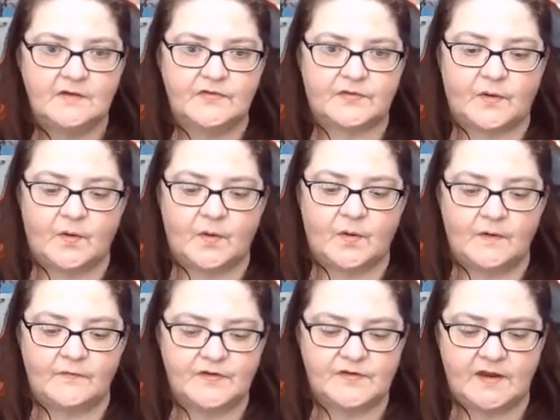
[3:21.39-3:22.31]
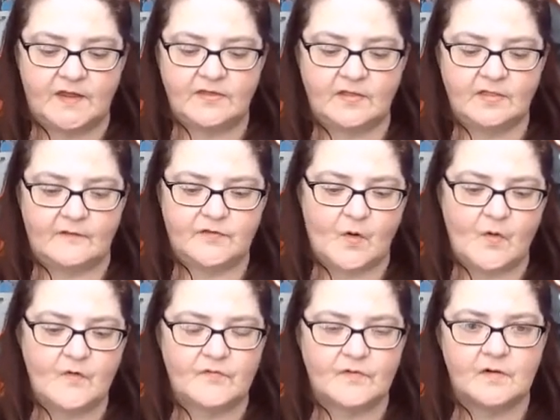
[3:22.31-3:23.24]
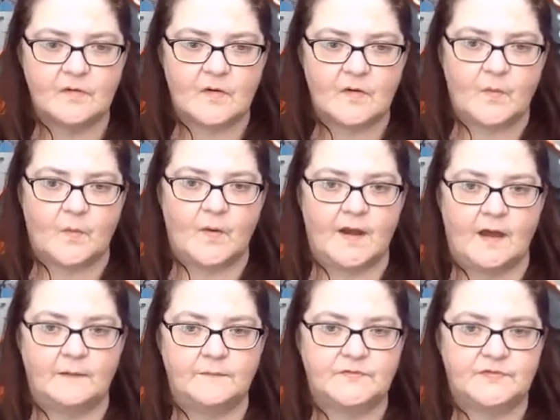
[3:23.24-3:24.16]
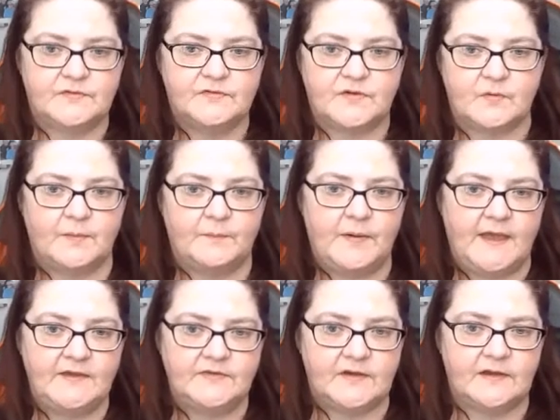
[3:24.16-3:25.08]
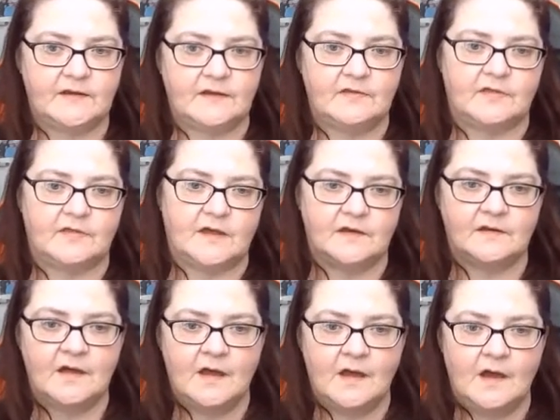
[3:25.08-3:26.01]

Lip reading: So if there's anything left over when I'm doing painting, then